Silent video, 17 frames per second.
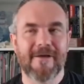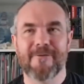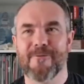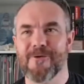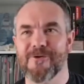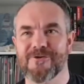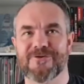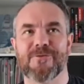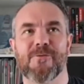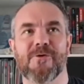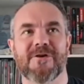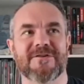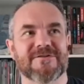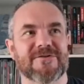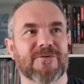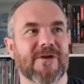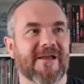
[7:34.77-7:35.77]
We also
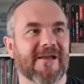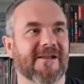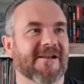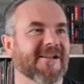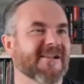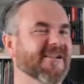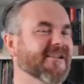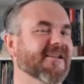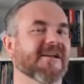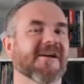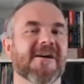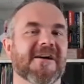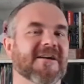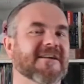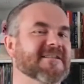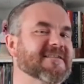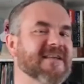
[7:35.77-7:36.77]
want to do like a little
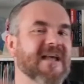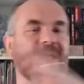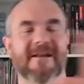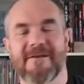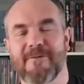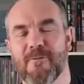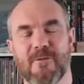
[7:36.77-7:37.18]
Italian.